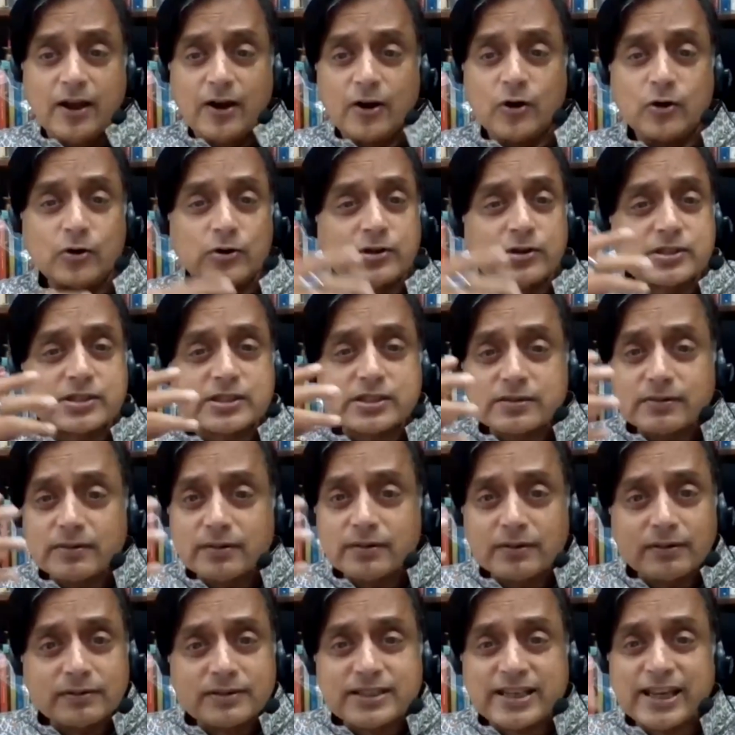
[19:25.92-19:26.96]
whose
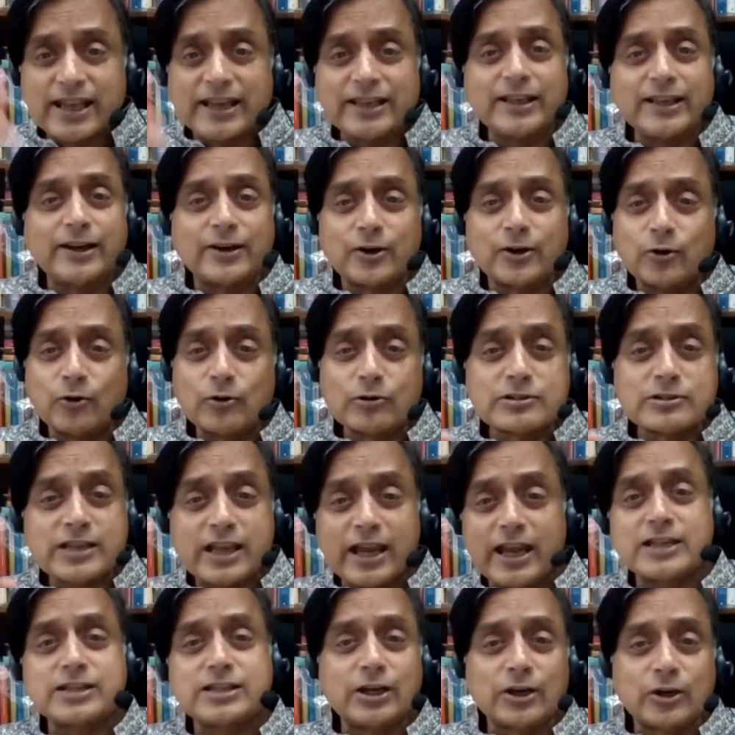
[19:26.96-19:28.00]
10-year-olds,
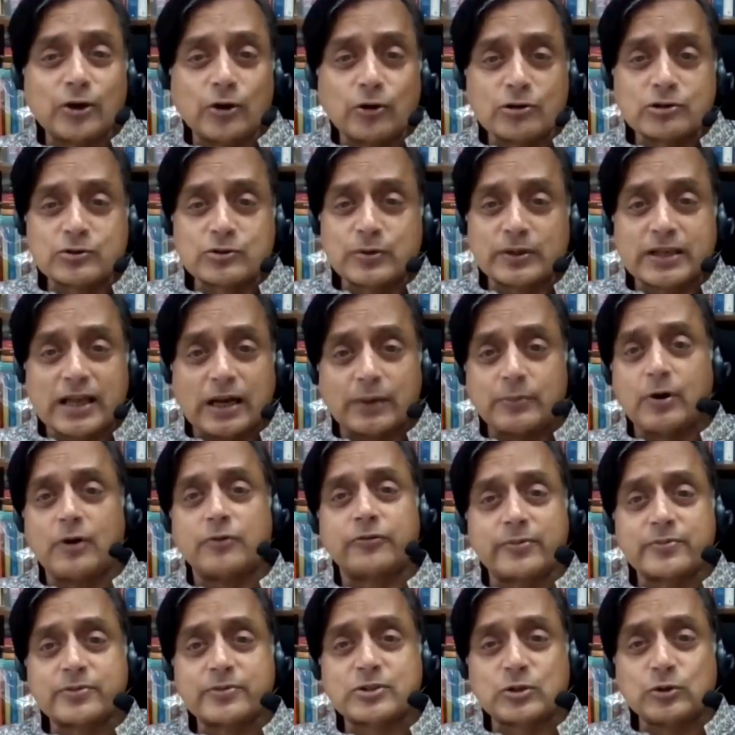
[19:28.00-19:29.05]
8-year-olds would come home
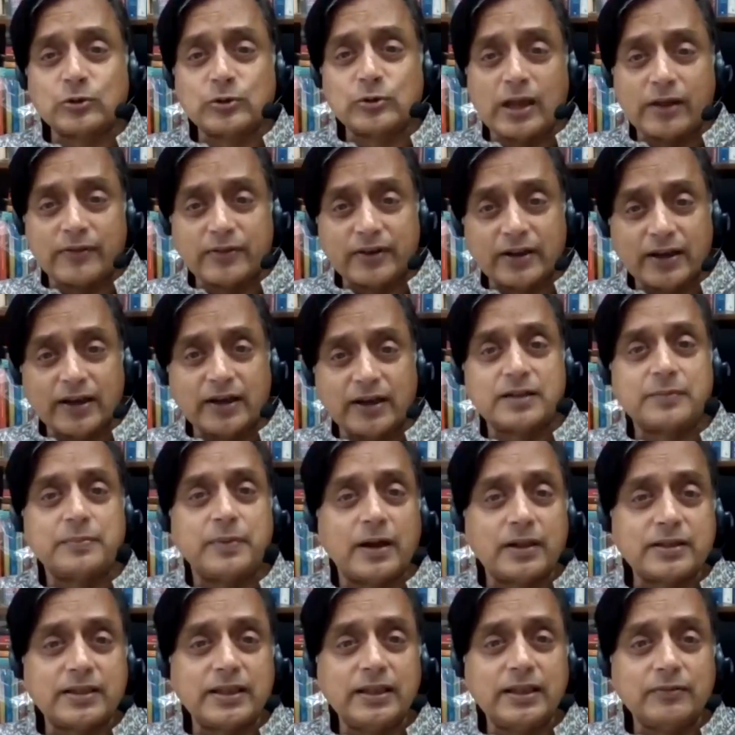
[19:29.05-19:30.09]
from school having heard
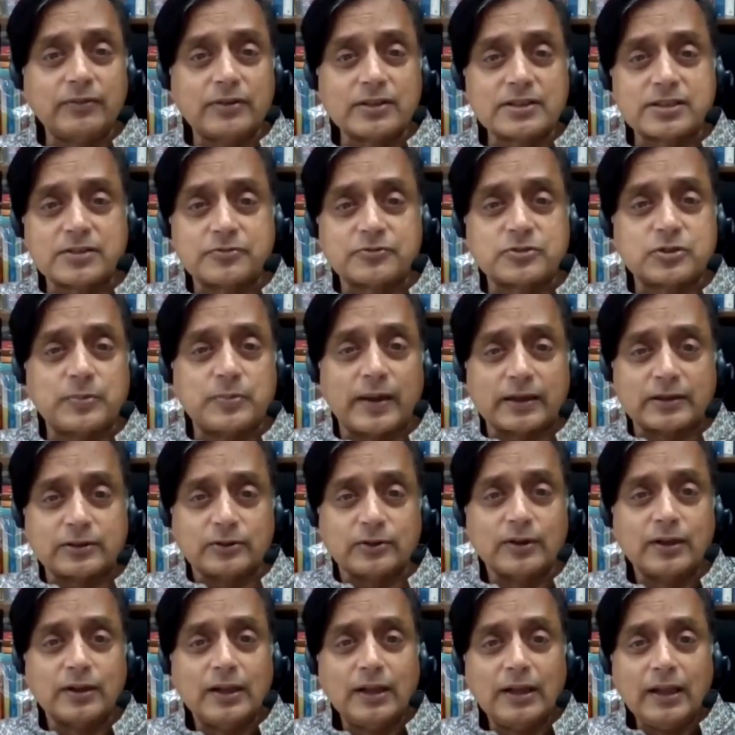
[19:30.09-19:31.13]
about the evils of tobacco
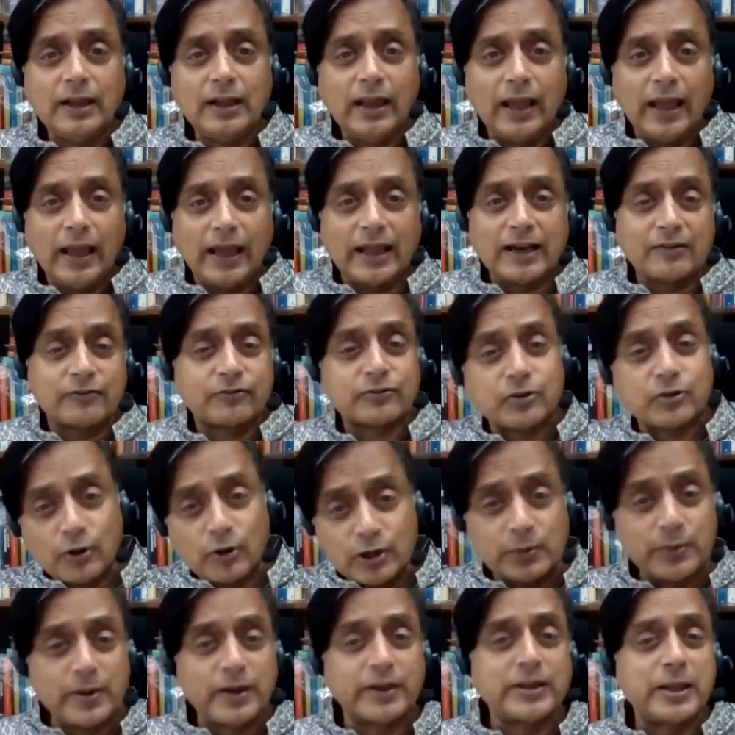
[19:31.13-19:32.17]
and have
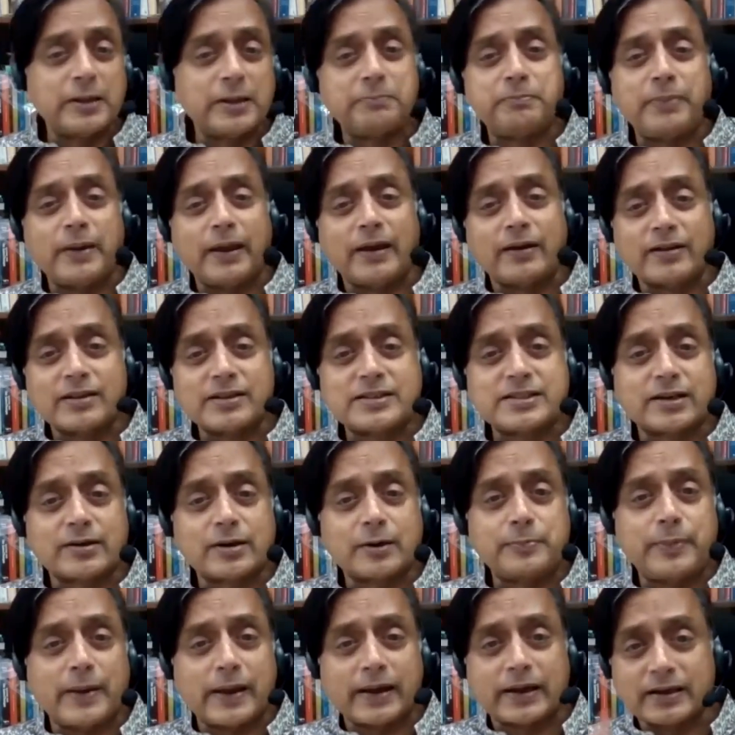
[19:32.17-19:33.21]
thrown away their parents'
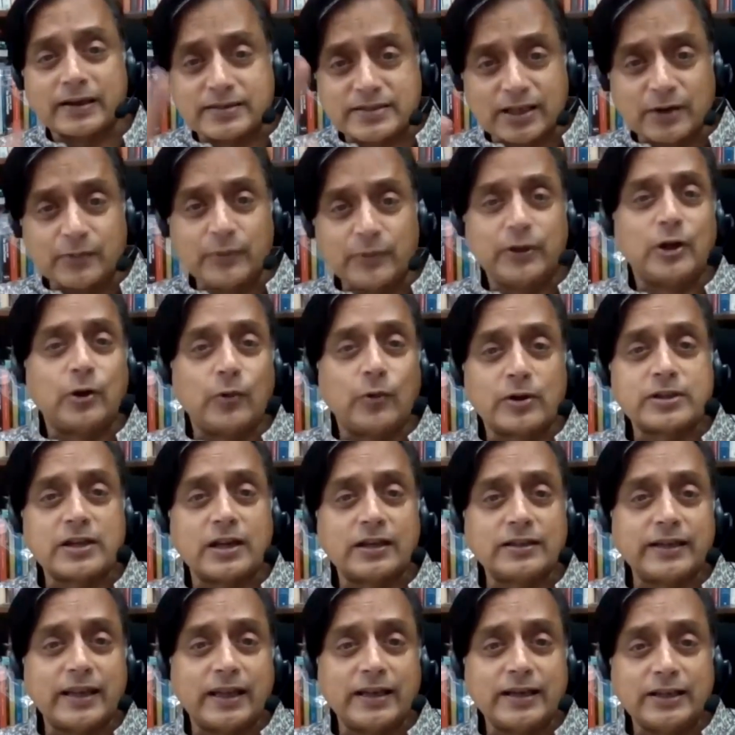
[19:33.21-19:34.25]
cigarette packets saying, we don't want
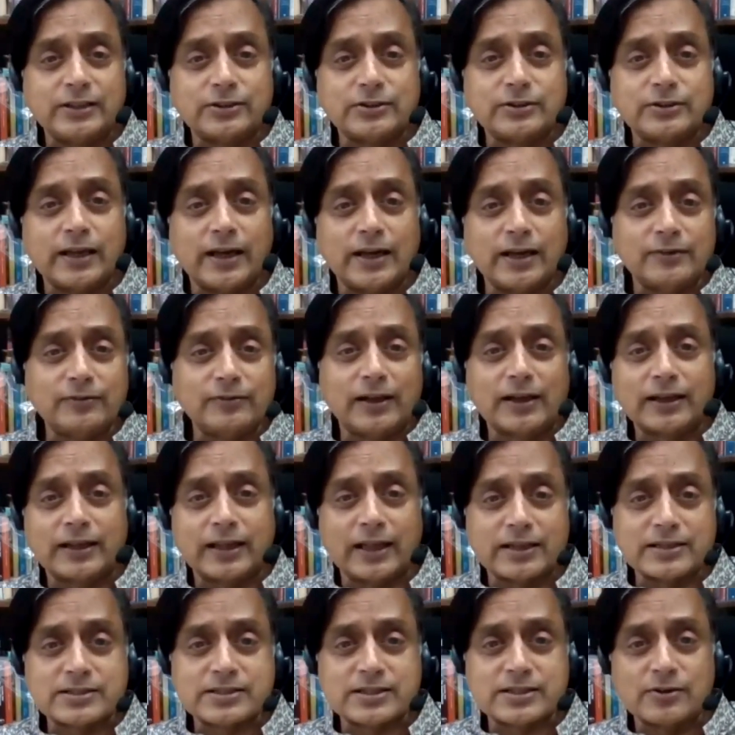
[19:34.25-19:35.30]
our daddy to die of lung
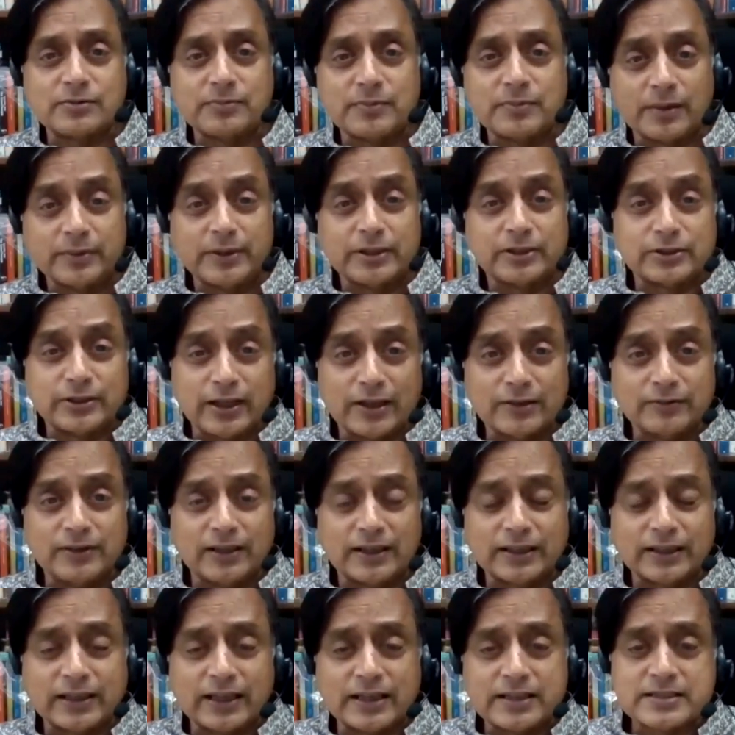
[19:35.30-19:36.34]
cancer, or mommy to die of
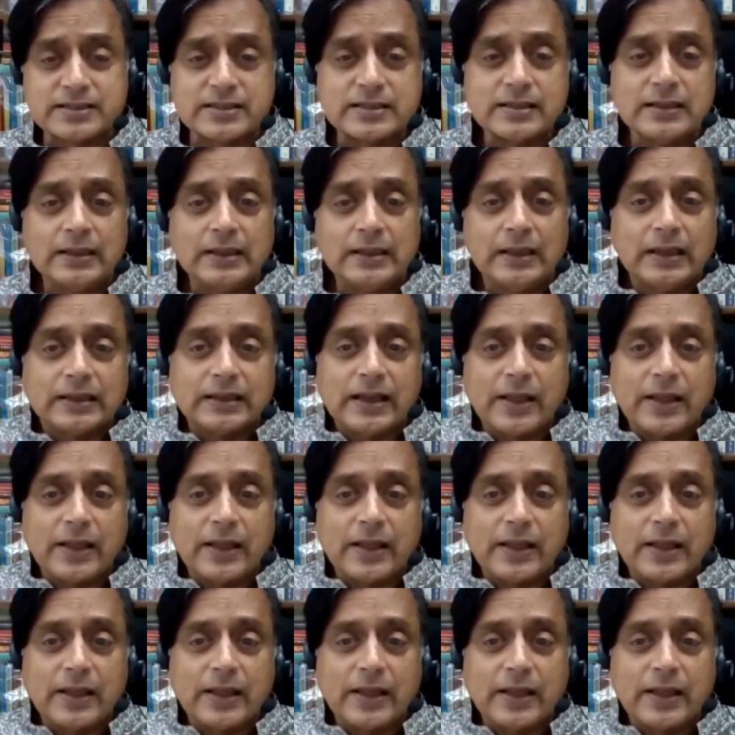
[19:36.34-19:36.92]
lung cancer.